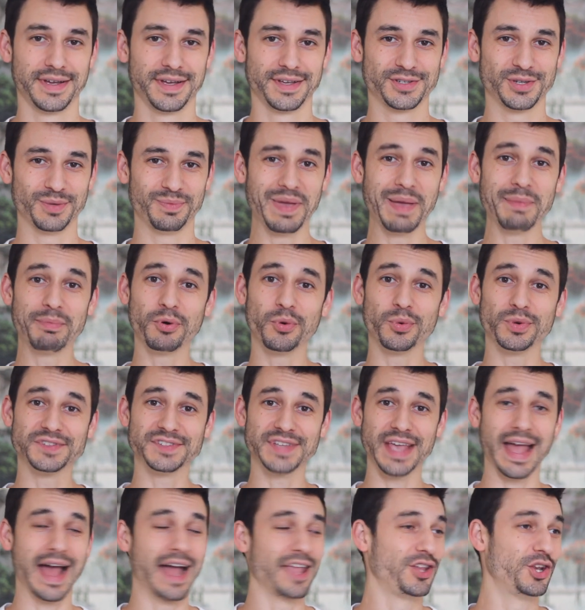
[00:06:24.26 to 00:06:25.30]
So people would
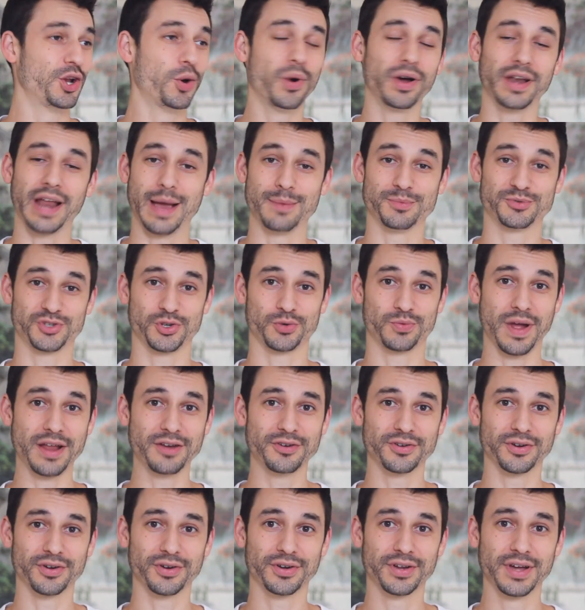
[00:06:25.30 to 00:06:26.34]
say, you know what, I'm
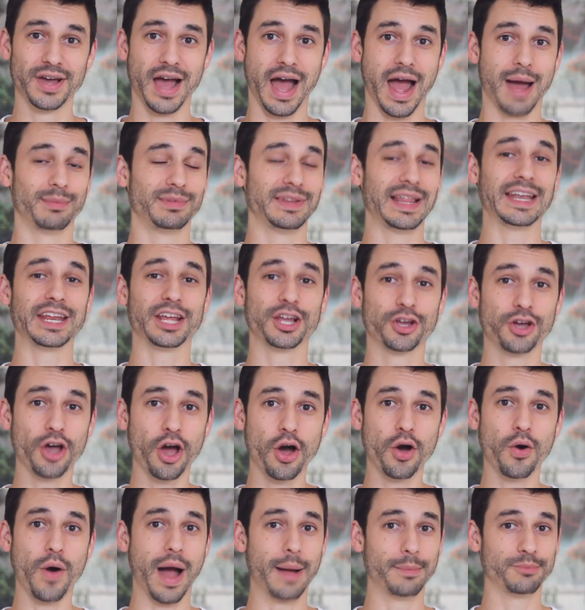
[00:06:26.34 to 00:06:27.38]
surrendered, I'm letting
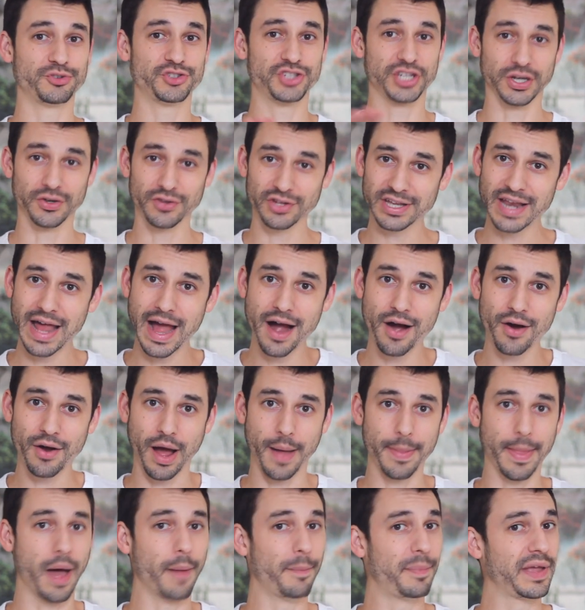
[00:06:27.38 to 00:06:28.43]
go, I'm chilling out,
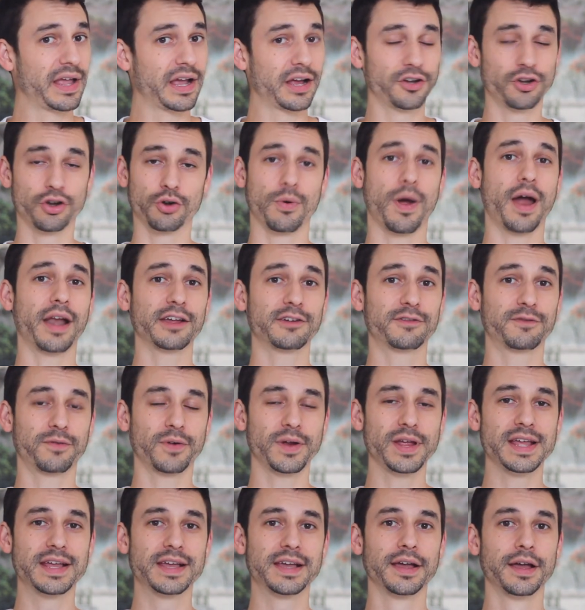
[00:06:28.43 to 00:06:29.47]
I'm not being a neurotic
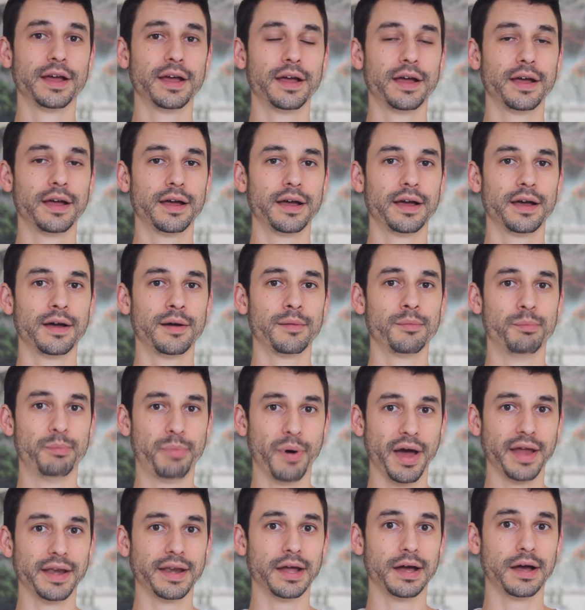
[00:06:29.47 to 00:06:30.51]
freak,
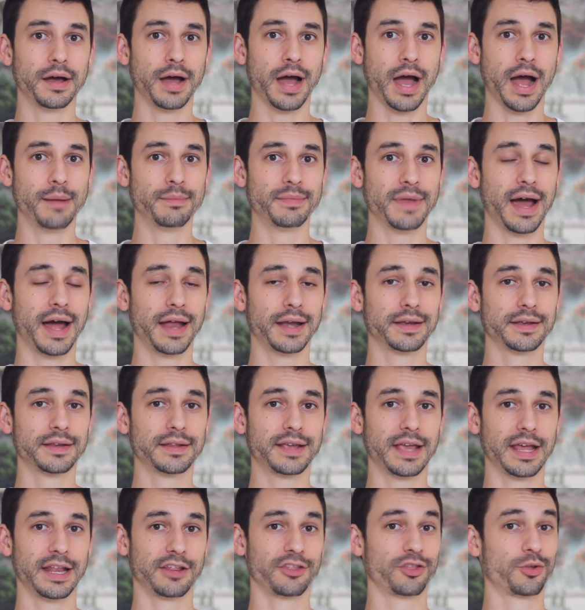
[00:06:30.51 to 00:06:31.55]
but I'm
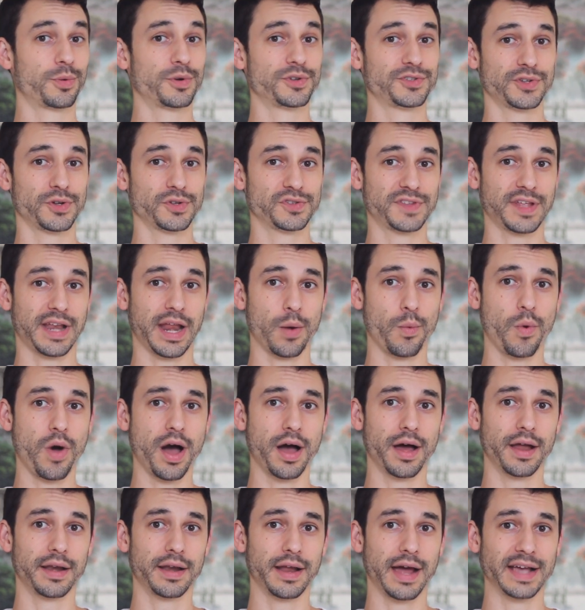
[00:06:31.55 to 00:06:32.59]
not getting the results that I
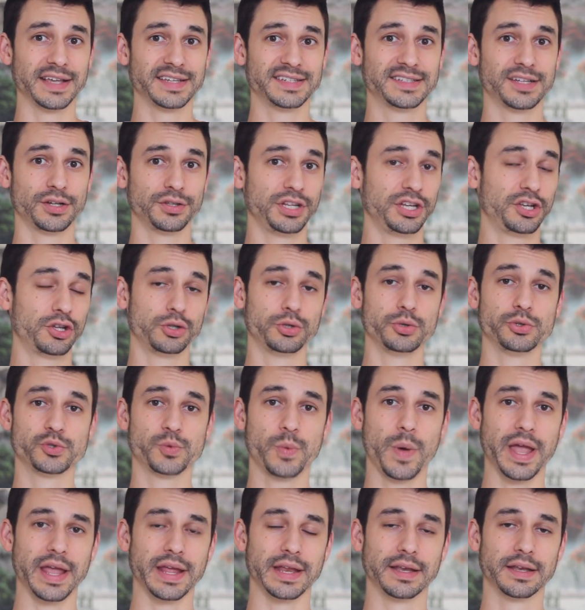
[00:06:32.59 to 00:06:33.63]
want. I still need to
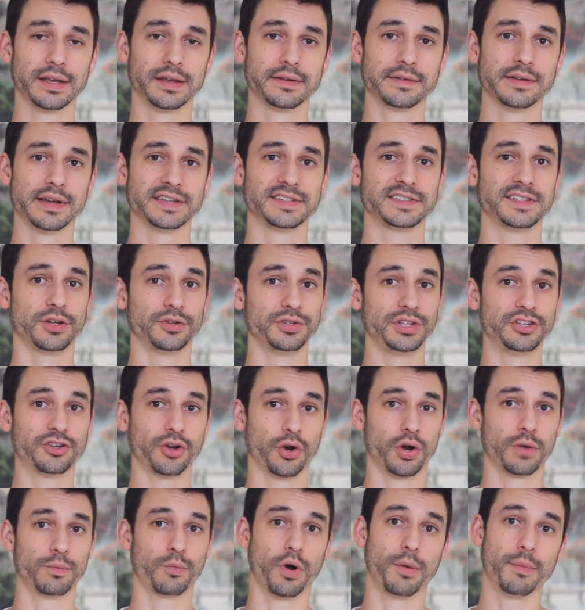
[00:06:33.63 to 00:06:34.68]
lose weight. I still need to
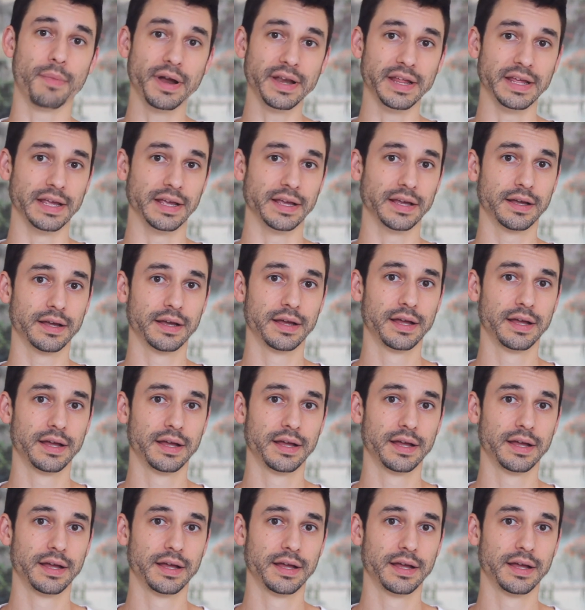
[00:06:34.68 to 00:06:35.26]
earn more money.